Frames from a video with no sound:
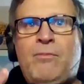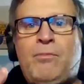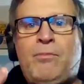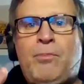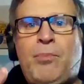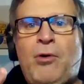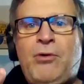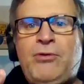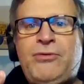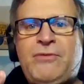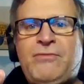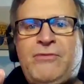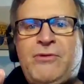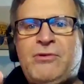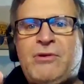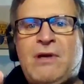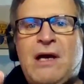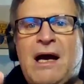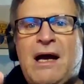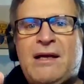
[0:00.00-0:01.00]
both of you
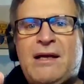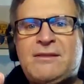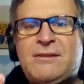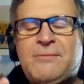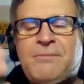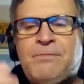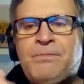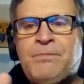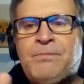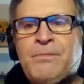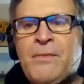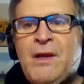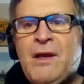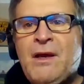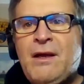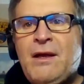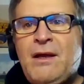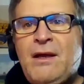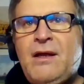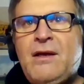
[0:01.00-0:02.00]
guys:
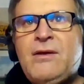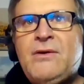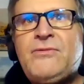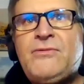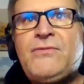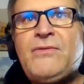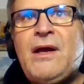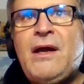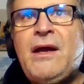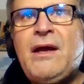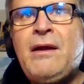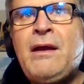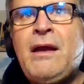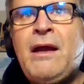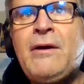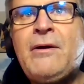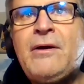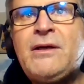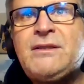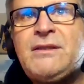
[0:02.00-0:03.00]
If
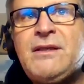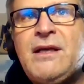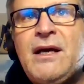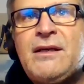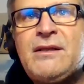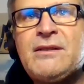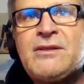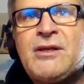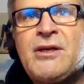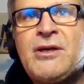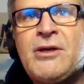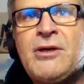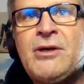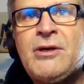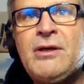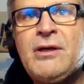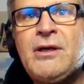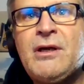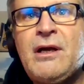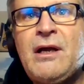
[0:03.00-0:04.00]
Eriksson Ek is
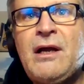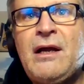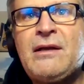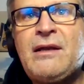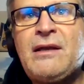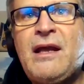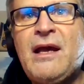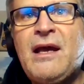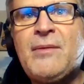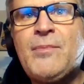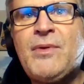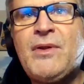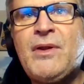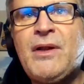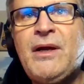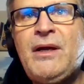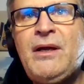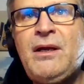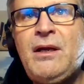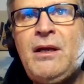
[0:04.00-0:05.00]
hurt and can't
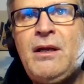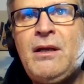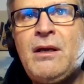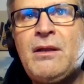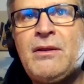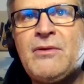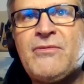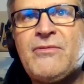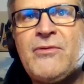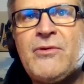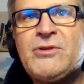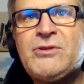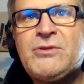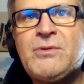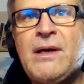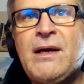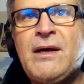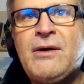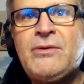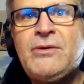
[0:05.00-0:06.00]
play in the first
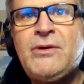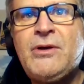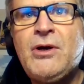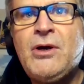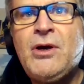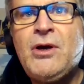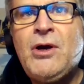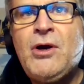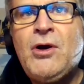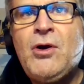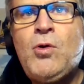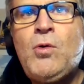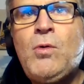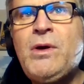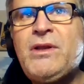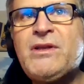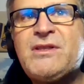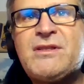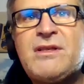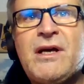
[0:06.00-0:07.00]
round, who are
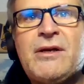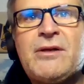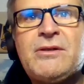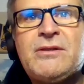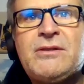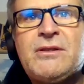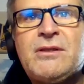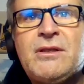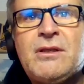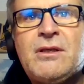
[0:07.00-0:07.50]
the centers?